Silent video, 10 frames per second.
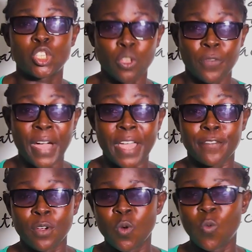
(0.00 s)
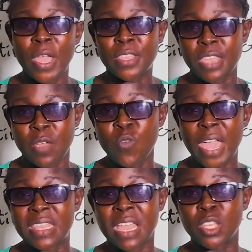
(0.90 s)
they survive where
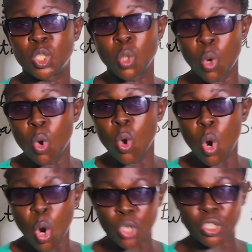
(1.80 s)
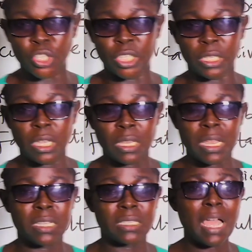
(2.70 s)
there is no oxygen.
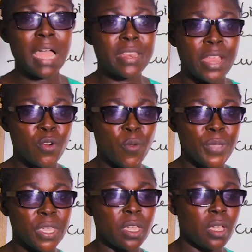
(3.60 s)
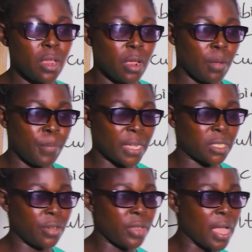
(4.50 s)
That is anaerobic
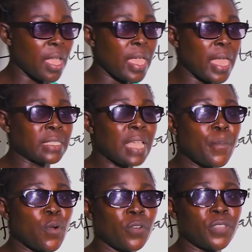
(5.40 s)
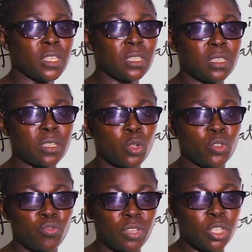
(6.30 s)
bacteria. Example of this is
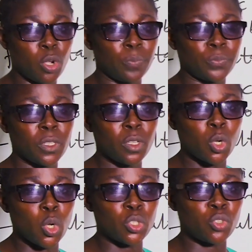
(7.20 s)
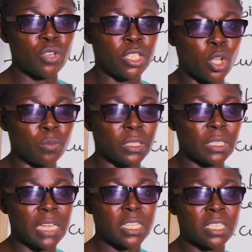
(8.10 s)
Clostridium. Clostridium
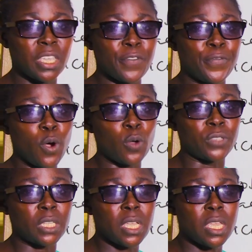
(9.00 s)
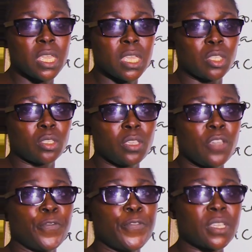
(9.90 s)
that is involved
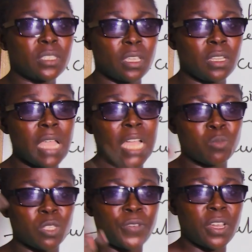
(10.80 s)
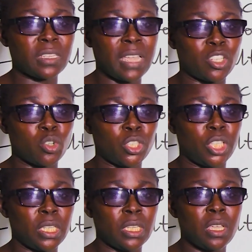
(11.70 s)
in fixing atmospheric
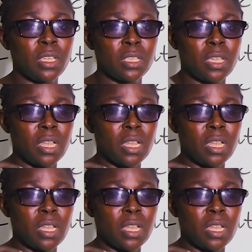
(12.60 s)
nitrogen